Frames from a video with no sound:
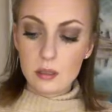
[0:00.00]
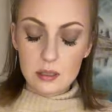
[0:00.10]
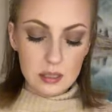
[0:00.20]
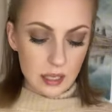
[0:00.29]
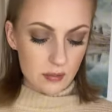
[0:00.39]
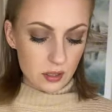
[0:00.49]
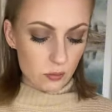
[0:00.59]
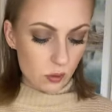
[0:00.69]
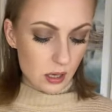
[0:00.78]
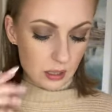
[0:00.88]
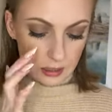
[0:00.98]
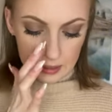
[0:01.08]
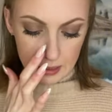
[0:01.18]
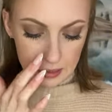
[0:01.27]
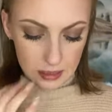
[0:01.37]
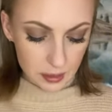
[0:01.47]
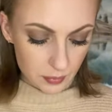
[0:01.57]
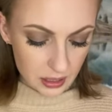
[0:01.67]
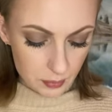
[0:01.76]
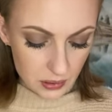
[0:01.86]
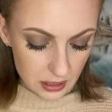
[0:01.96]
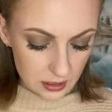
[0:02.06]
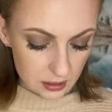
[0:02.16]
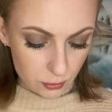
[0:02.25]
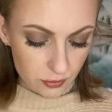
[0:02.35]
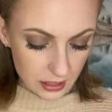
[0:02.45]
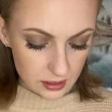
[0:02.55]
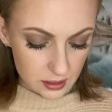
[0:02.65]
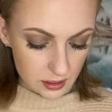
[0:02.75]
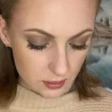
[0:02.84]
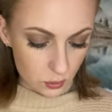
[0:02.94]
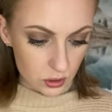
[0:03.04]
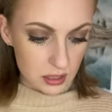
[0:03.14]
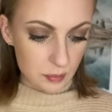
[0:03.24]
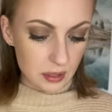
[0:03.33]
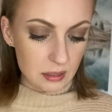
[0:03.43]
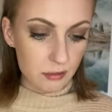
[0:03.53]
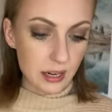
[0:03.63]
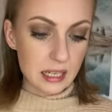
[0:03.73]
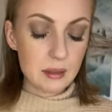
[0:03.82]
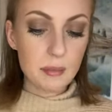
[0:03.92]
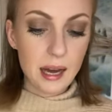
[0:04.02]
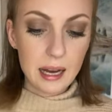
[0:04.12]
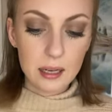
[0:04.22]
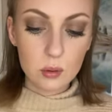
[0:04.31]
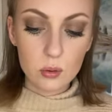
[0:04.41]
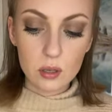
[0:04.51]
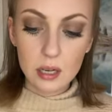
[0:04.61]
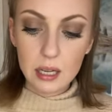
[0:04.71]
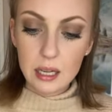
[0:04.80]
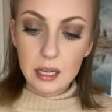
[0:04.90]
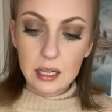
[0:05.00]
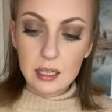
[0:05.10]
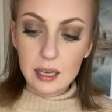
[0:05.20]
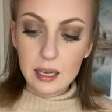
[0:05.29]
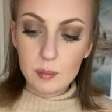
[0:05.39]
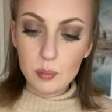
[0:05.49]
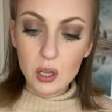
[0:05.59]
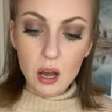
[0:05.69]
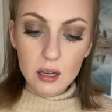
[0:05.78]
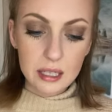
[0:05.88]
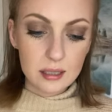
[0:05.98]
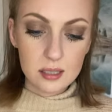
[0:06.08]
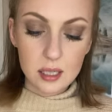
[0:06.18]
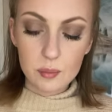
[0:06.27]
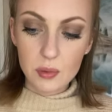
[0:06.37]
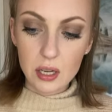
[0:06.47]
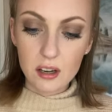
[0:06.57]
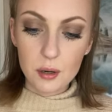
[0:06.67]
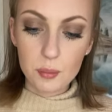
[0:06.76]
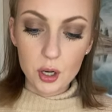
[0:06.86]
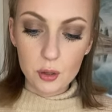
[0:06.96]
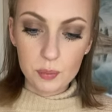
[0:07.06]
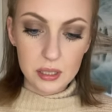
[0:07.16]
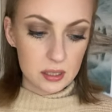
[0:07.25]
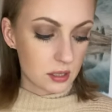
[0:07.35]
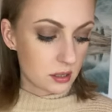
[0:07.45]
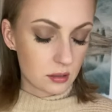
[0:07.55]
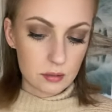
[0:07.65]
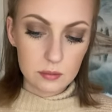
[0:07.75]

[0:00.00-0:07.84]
Seven of Wands, and somebody being defensive or somebody fighting back or um, blocking something on purpose.